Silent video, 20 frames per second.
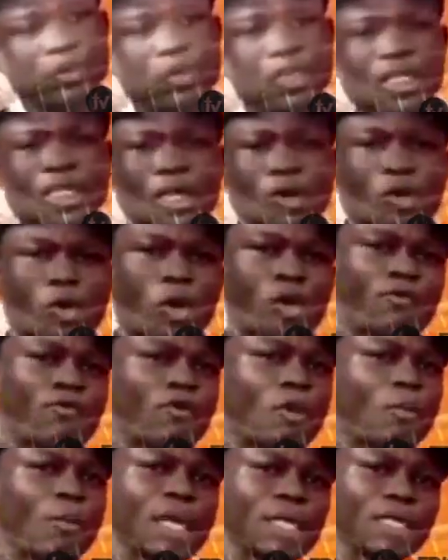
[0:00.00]
with a knock
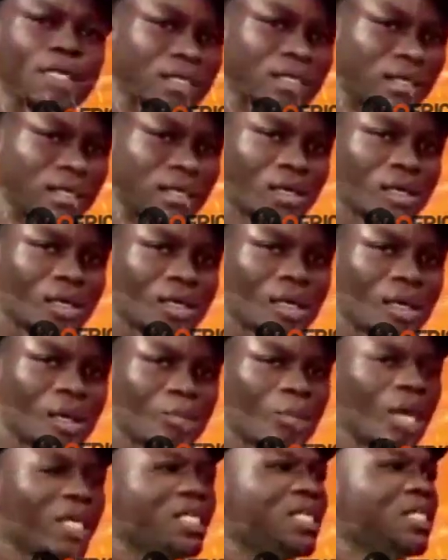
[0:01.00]
for mercy,
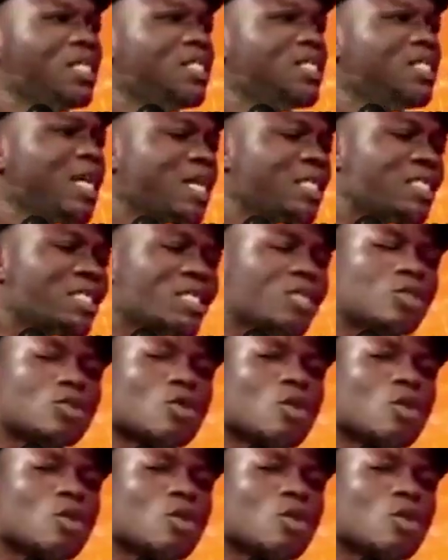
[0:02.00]
but injustice